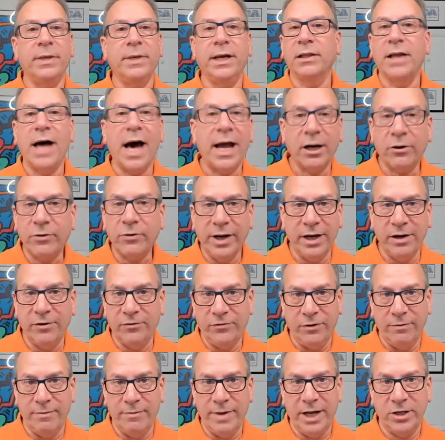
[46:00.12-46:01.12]
me a lot of great
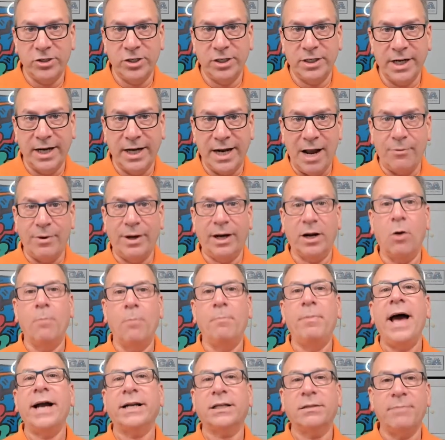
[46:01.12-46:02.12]
information today. I want to go
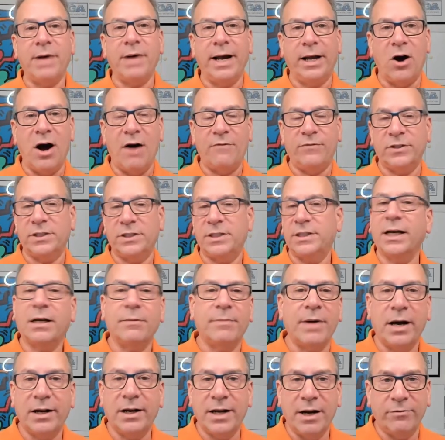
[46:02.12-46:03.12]
back to my office, think
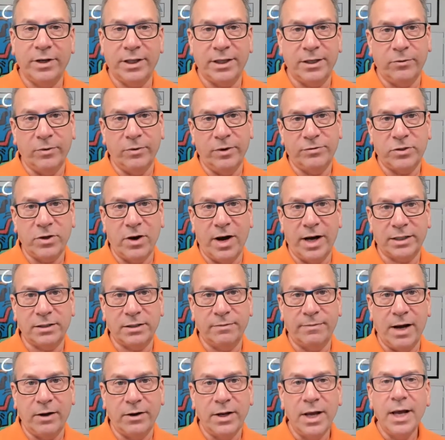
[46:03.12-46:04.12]
about everything we've talked
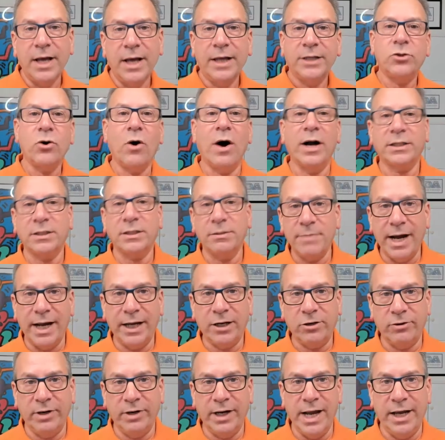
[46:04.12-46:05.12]
about, talk to my
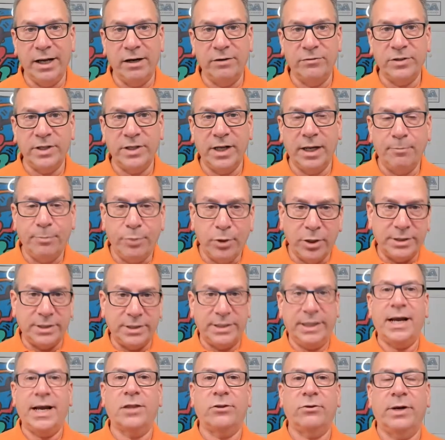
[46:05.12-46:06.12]
creative team, put
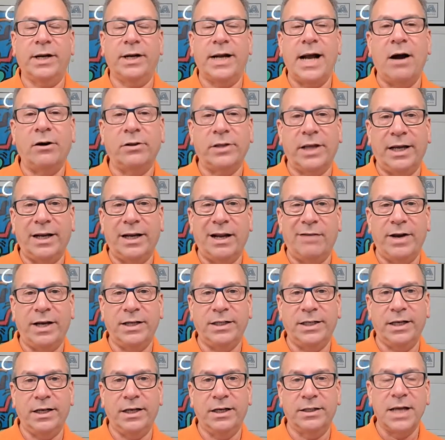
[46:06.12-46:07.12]
together an outline of
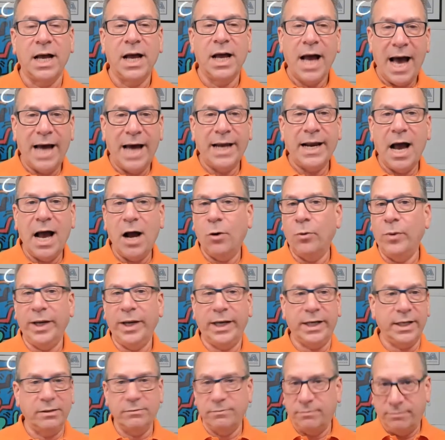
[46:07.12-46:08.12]
ideas on how we
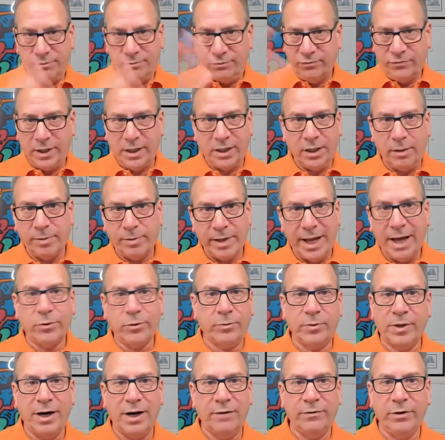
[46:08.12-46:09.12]
can fill in the blank
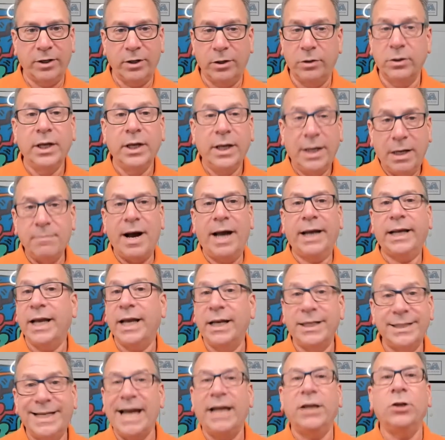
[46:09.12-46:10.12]
with whatever you're going to do. In my
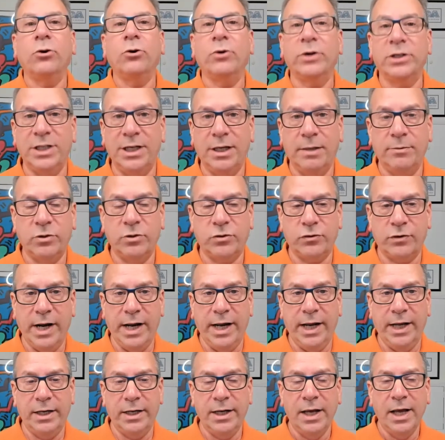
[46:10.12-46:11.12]
case, get your team
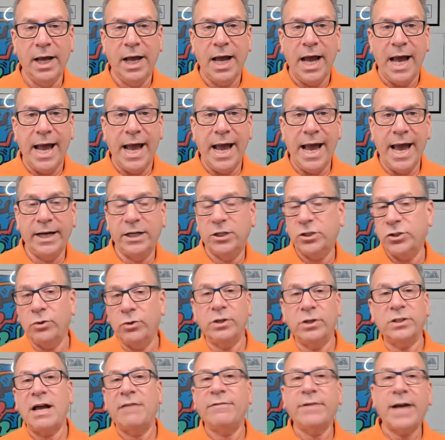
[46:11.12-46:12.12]
trained. And as soon
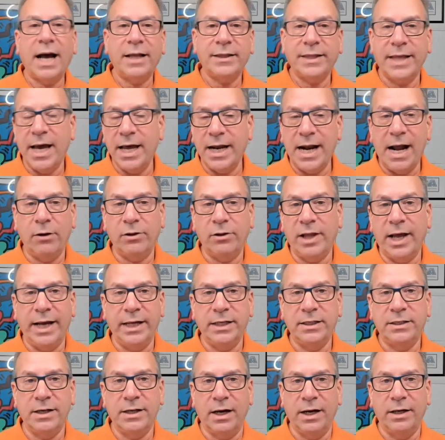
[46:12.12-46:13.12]
as I've got that
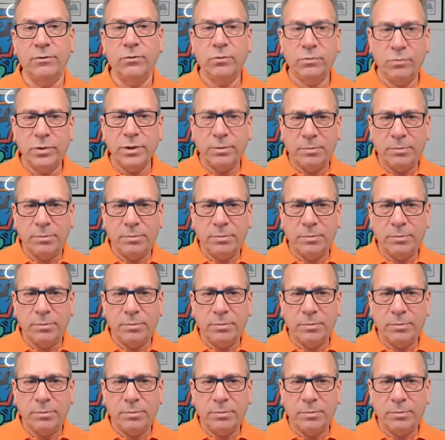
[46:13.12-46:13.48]
outline done,